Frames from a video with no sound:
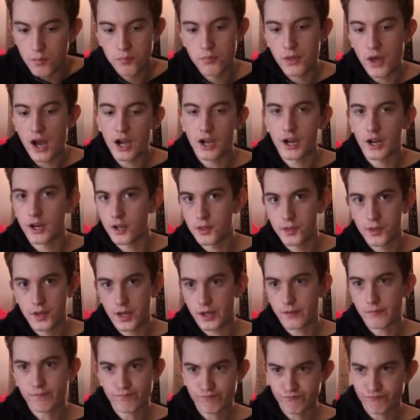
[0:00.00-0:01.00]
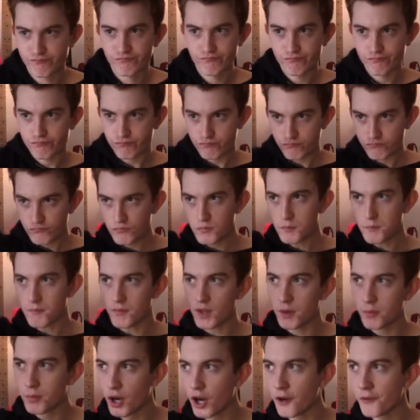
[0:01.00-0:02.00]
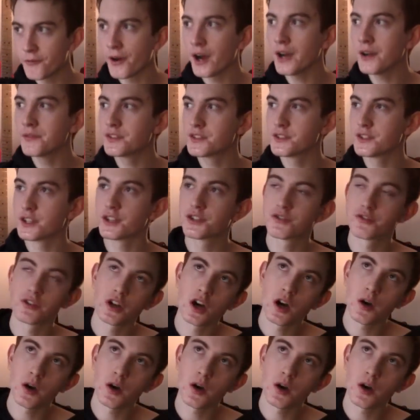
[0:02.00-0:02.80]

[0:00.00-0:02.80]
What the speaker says: That kind of thing. But a 5 to 6 string